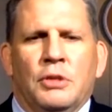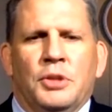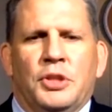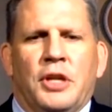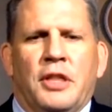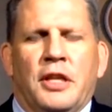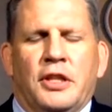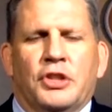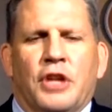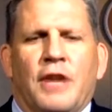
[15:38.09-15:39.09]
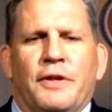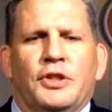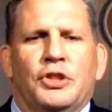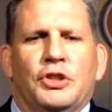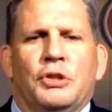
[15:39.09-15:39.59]
which I think this
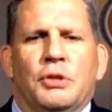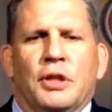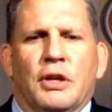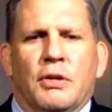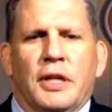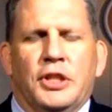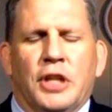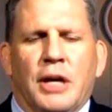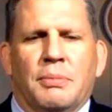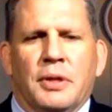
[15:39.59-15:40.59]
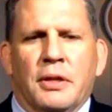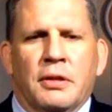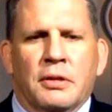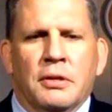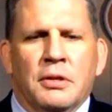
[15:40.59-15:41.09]
conference is doing a great job with;